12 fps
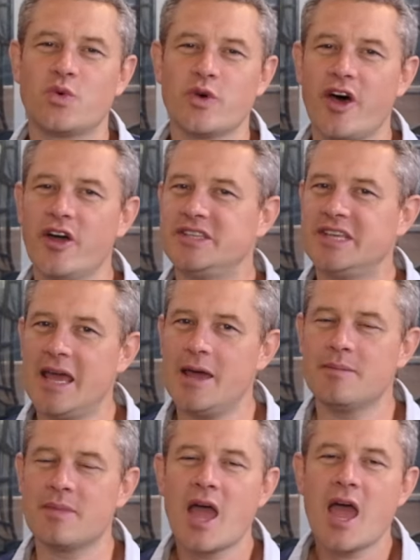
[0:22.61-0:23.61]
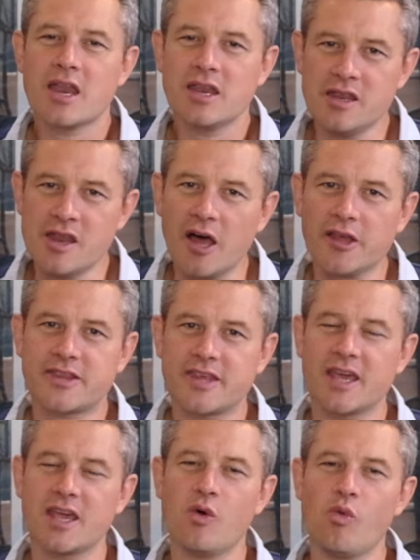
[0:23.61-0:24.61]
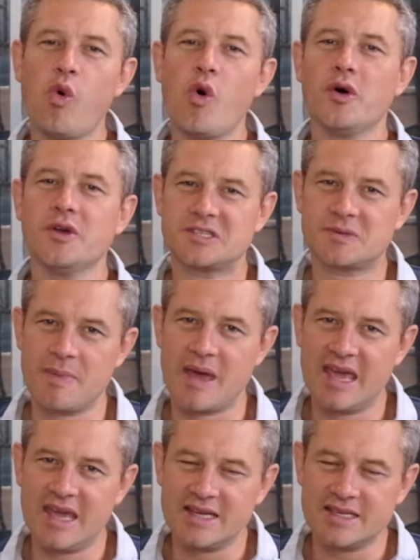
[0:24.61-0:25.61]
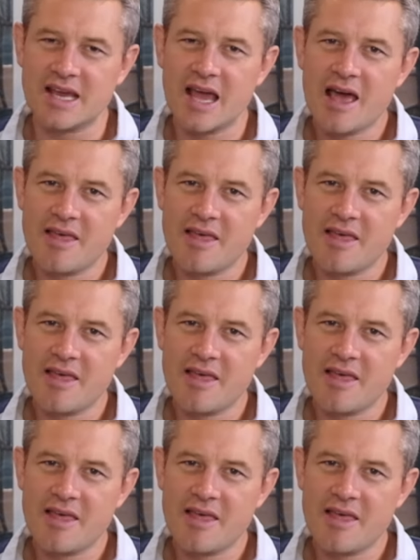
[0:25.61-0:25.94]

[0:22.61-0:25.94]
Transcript: Without him nothing was made